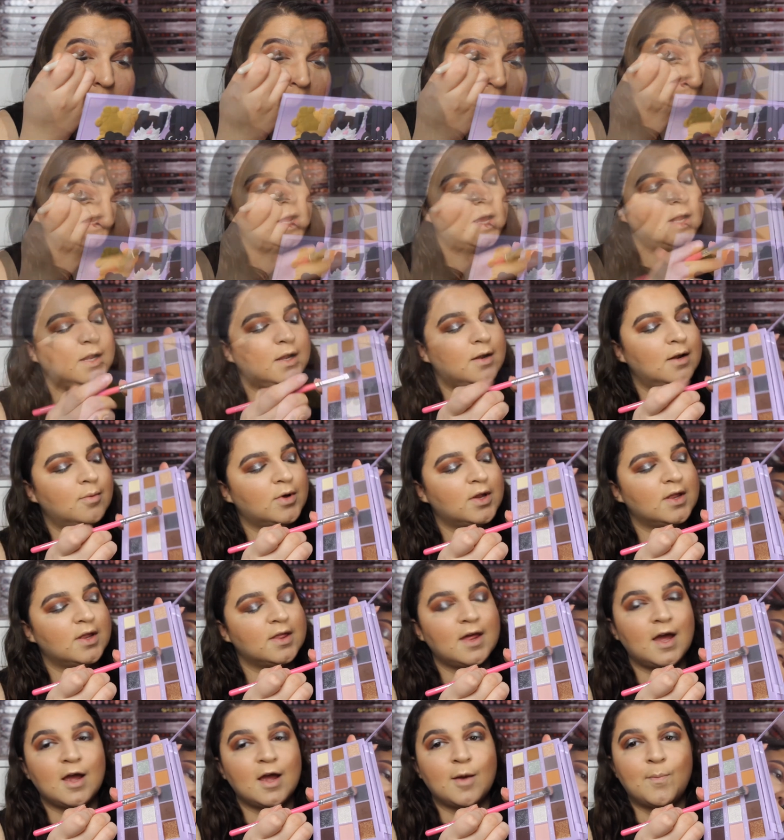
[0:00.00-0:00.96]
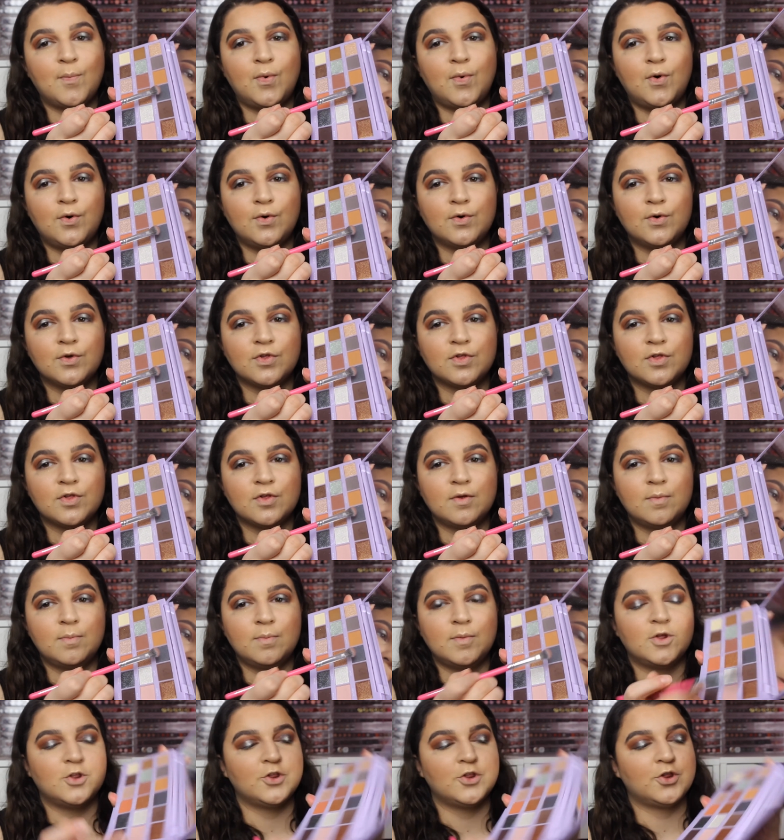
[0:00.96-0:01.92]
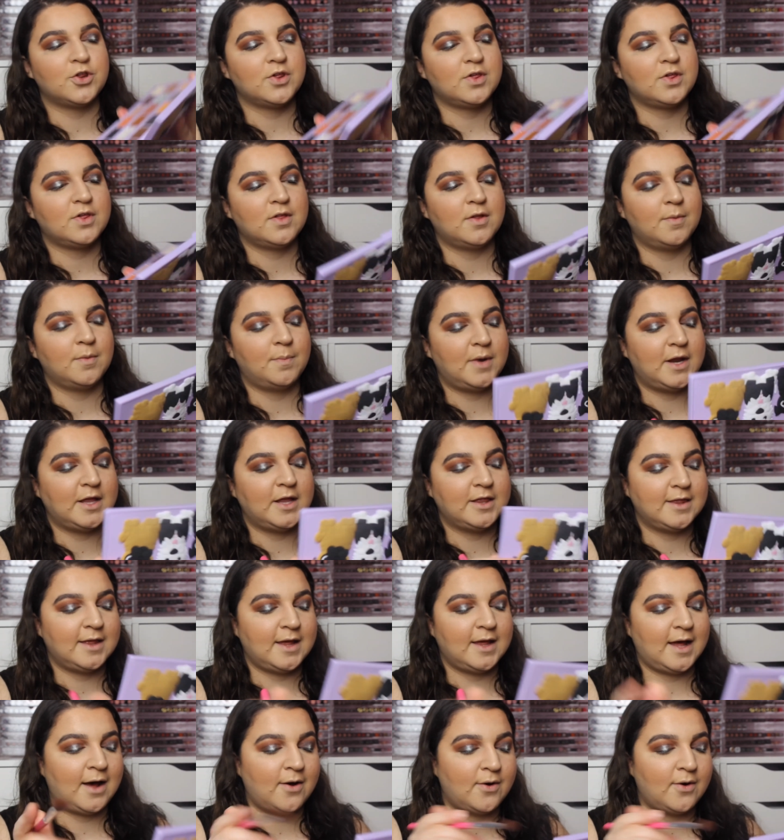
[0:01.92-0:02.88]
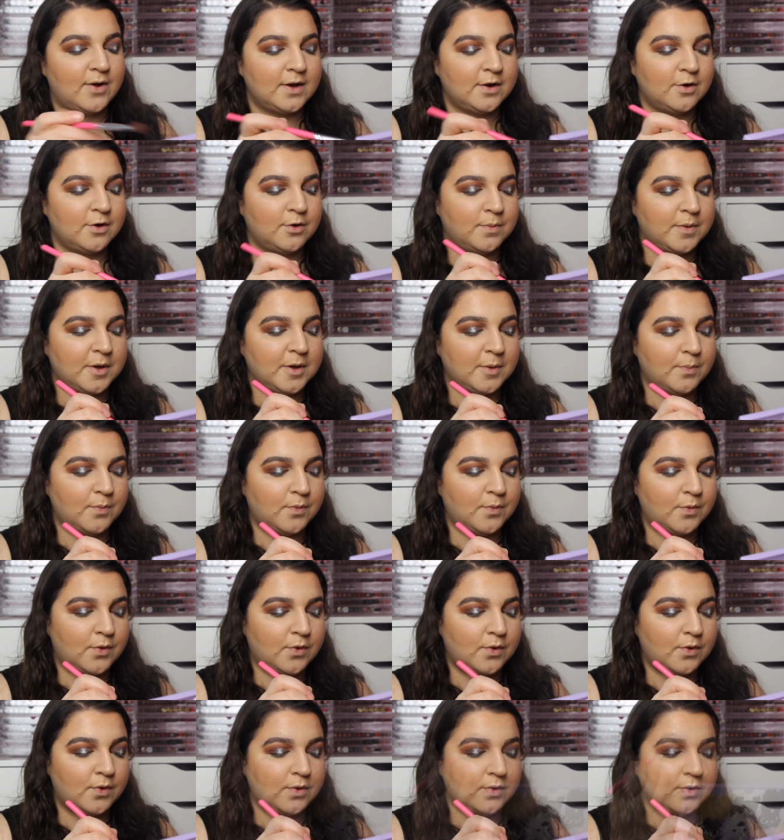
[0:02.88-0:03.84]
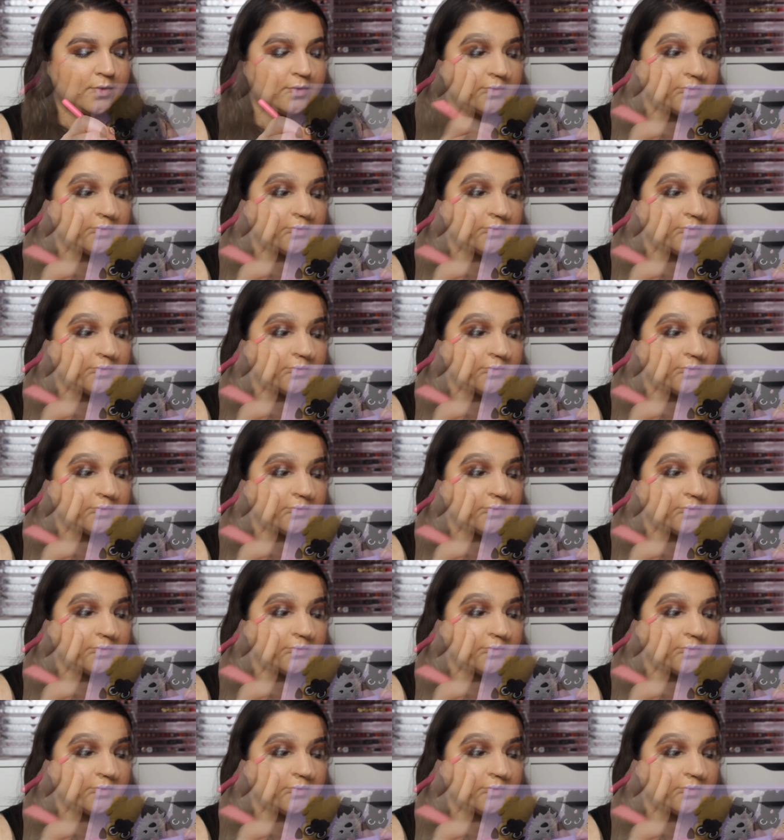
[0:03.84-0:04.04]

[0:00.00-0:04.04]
And then I'm going to take Pawsome just to blend it out a little bit more.